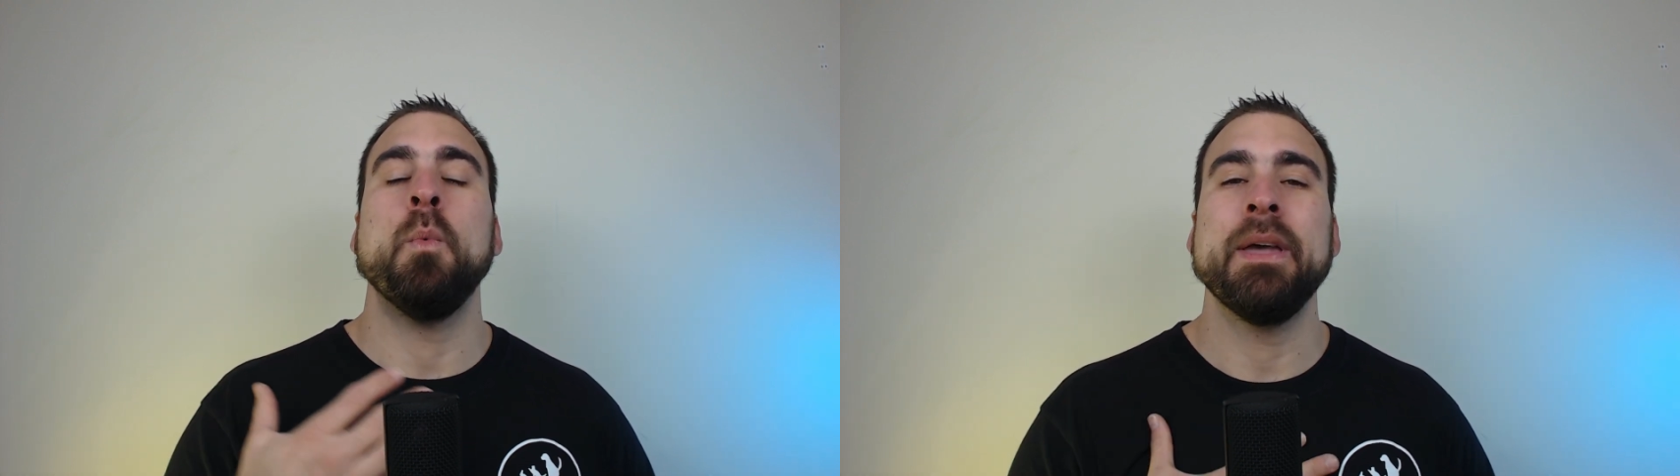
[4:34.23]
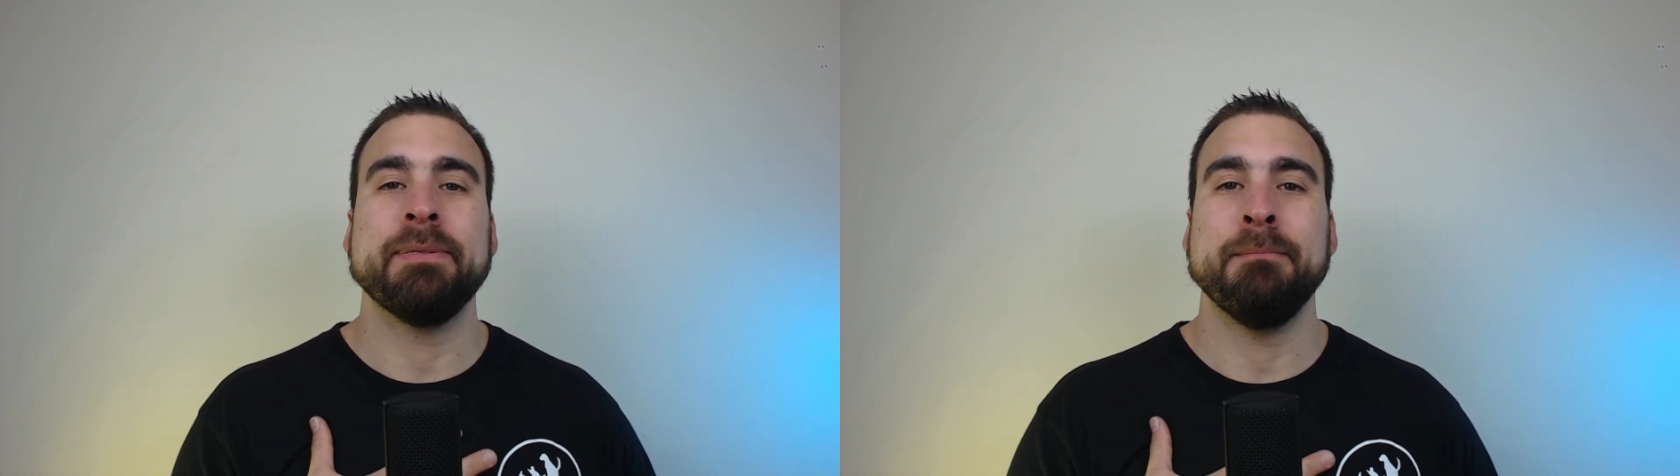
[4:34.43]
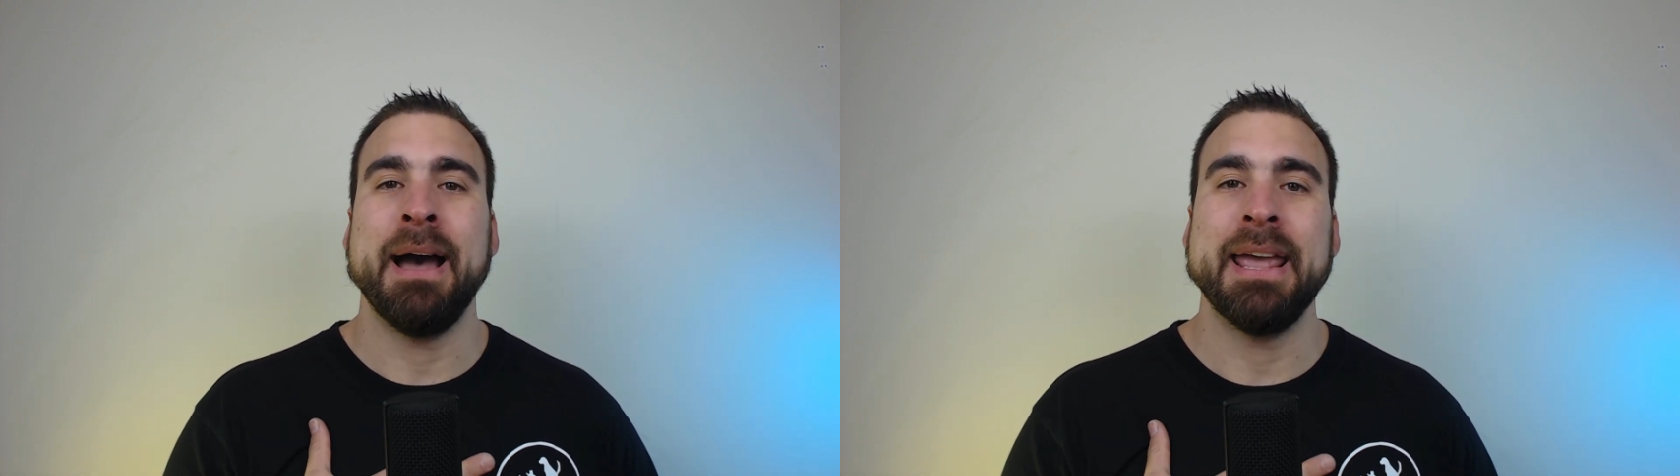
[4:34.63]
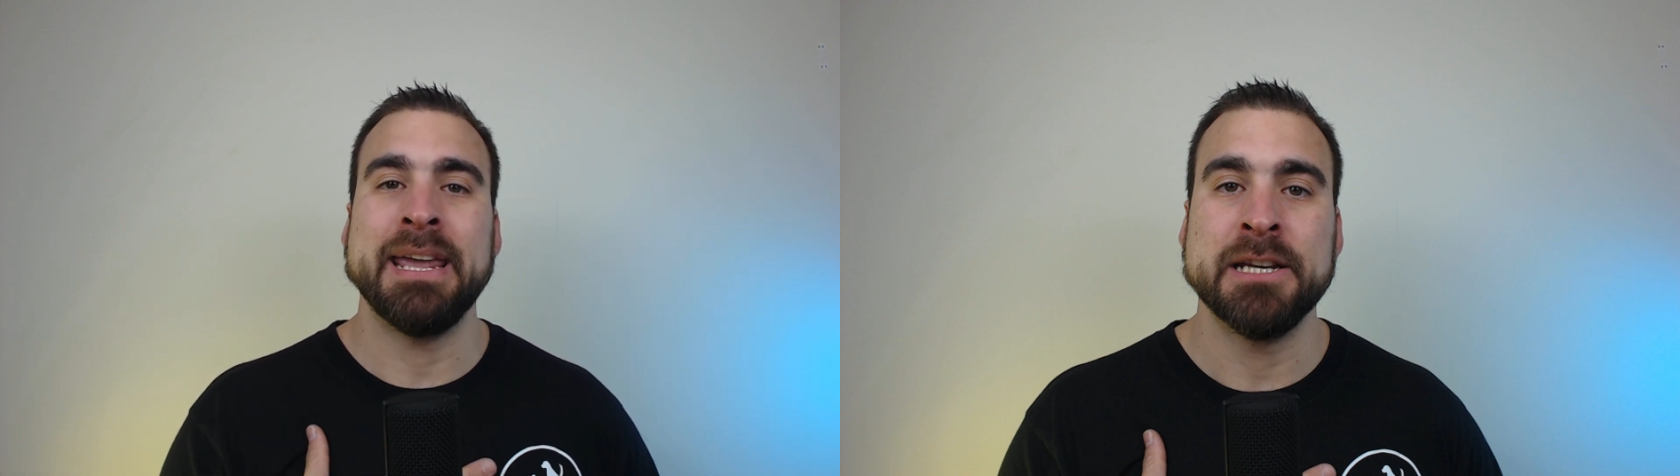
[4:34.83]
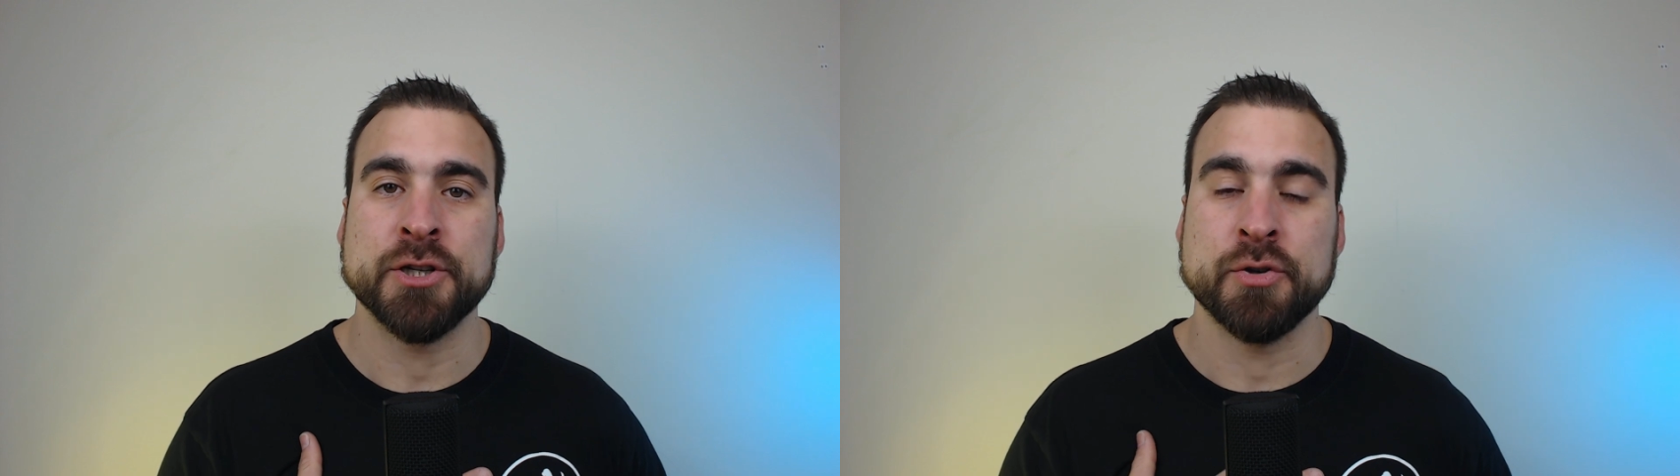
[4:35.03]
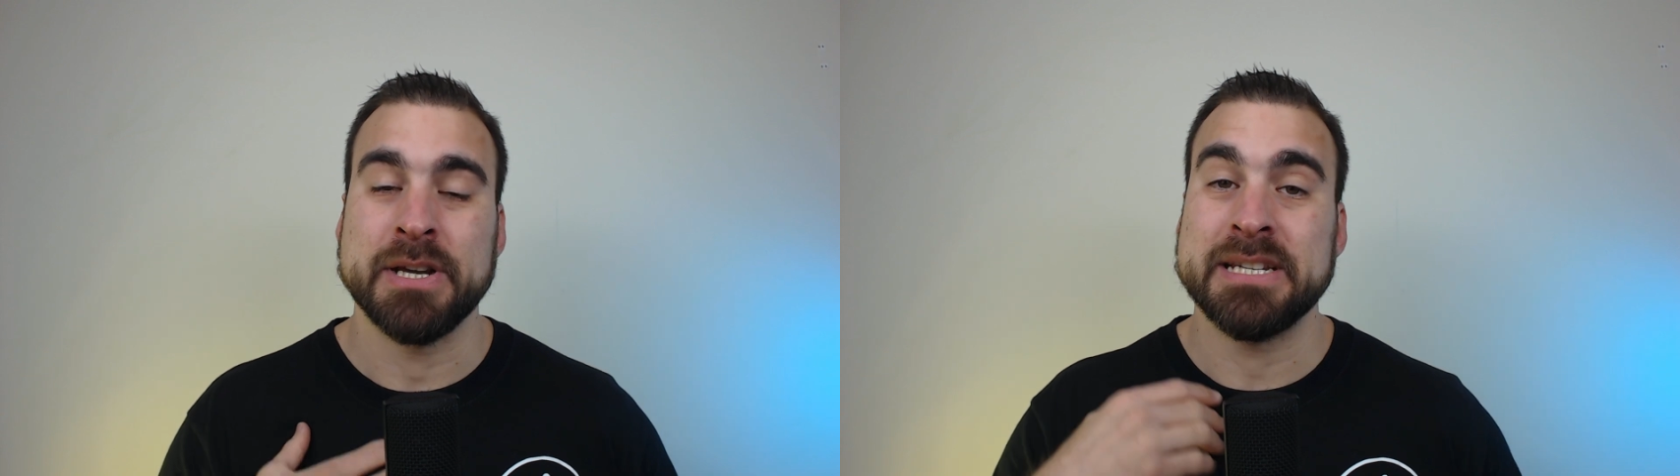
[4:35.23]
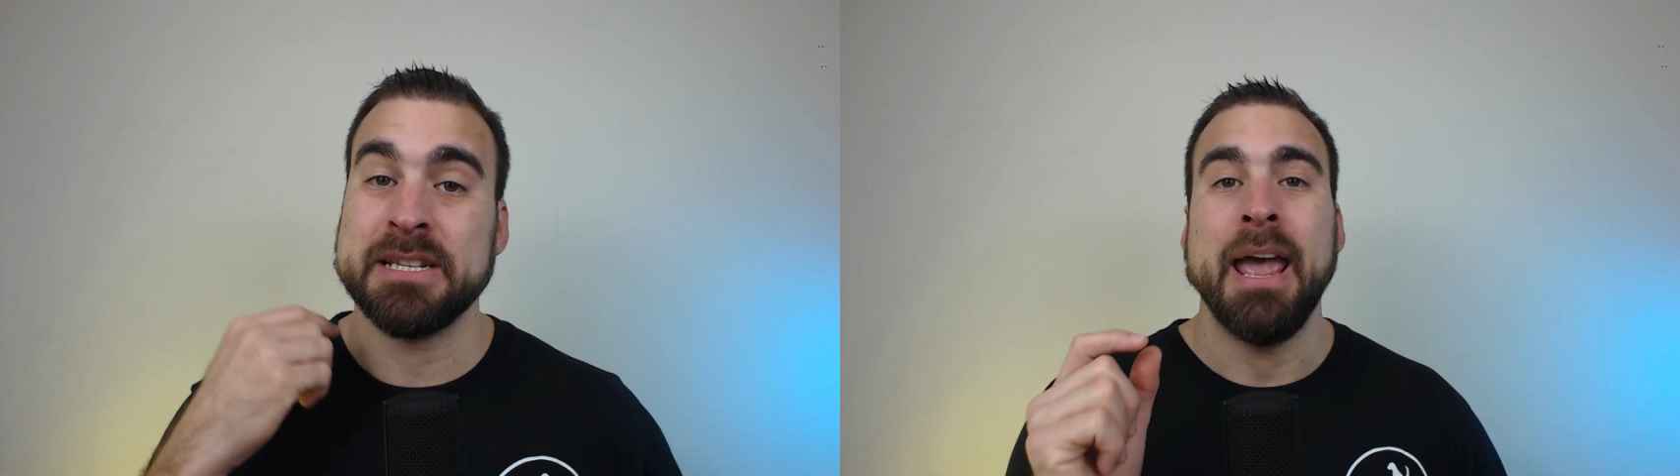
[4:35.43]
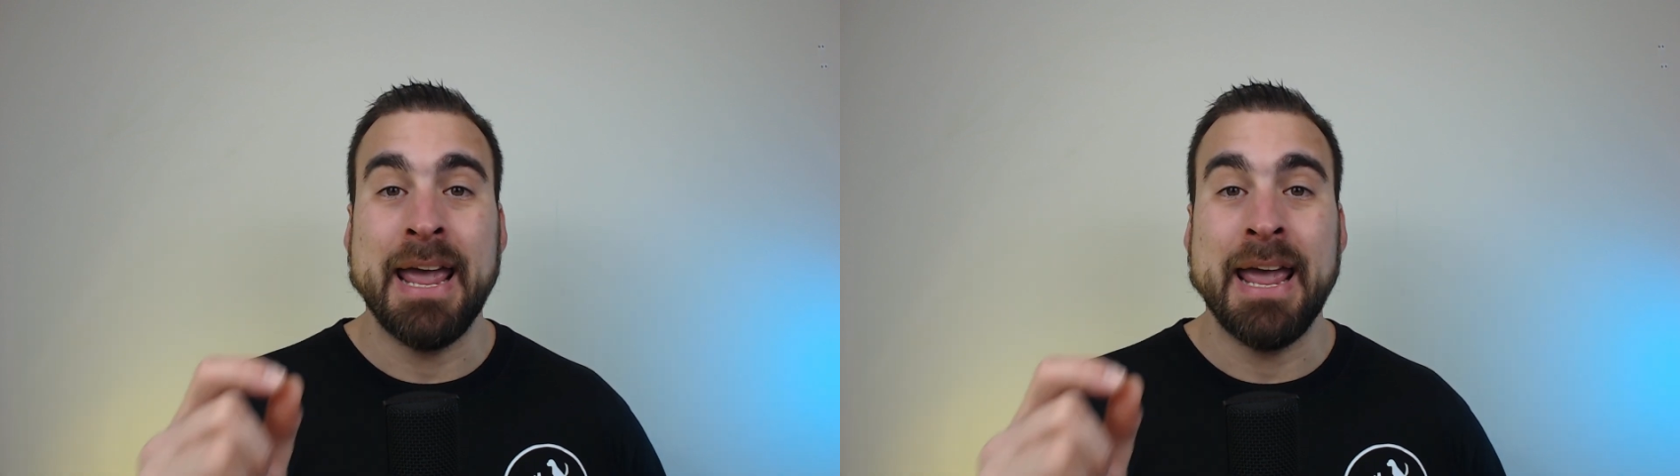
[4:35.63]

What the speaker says: with my interests,